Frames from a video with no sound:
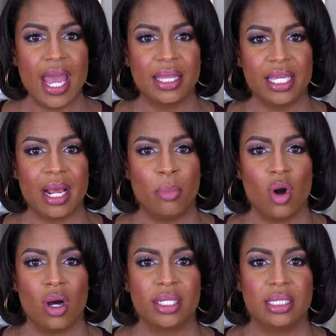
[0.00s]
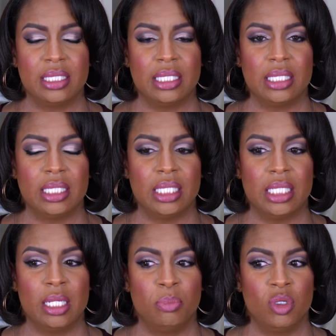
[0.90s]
And then I bought the